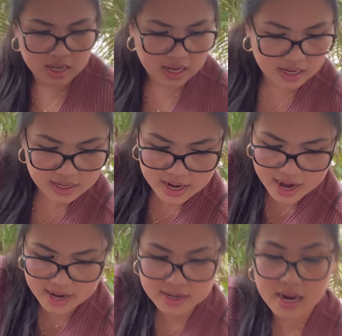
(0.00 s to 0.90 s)
And
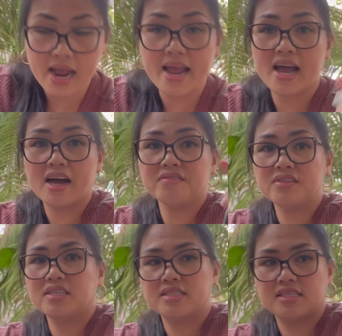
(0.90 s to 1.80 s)
then I have
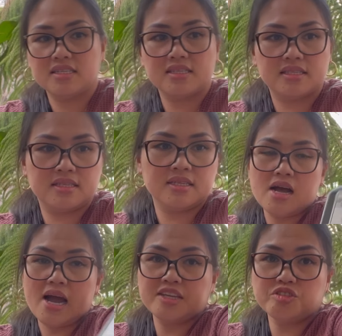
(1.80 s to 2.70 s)
this is
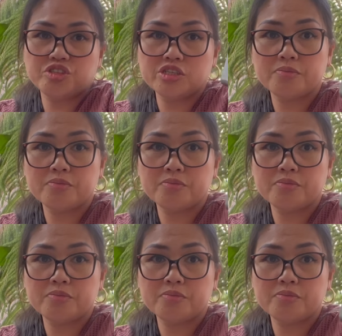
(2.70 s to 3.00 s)
hydrogen